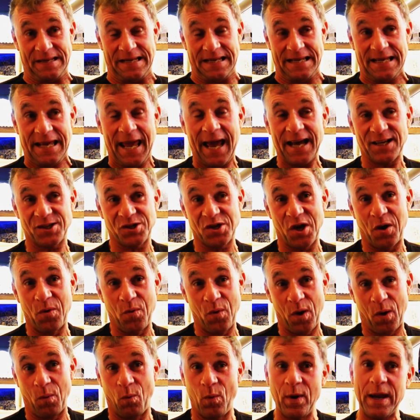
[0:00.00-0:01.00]
Yeah,
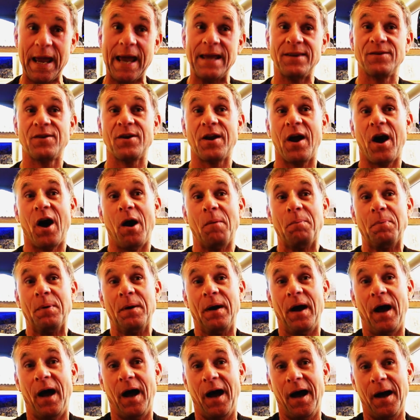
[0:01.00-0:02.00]
so we ended up
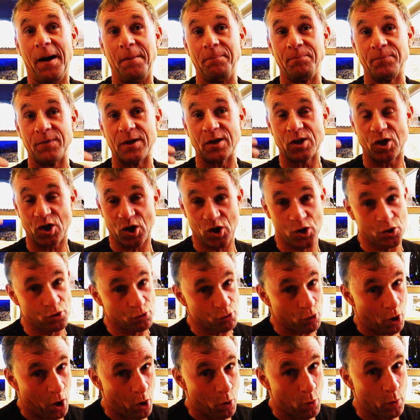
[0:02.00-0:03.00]

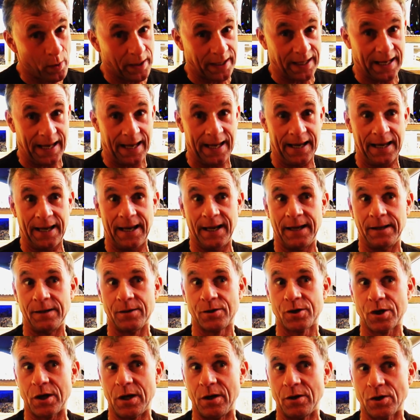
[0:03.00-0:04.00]
strolling it,
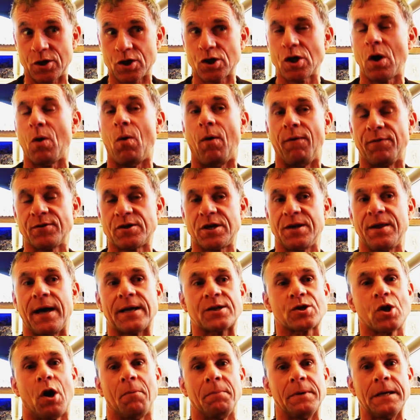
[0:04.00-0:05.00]
and so obviously that
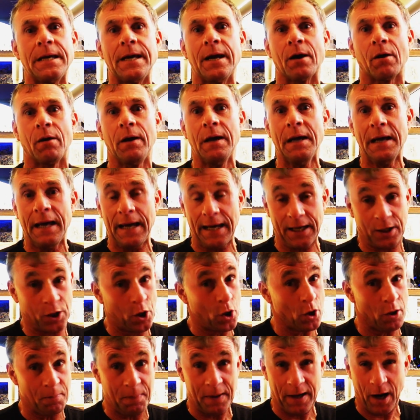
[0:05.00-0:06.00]
time of year it
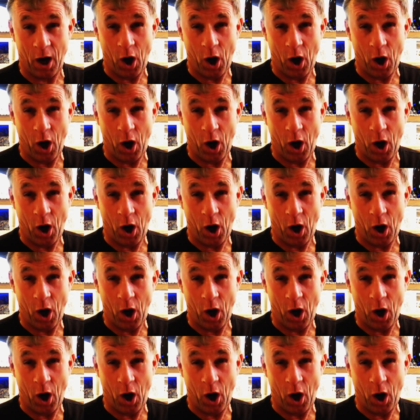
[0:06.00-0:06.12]
could have been a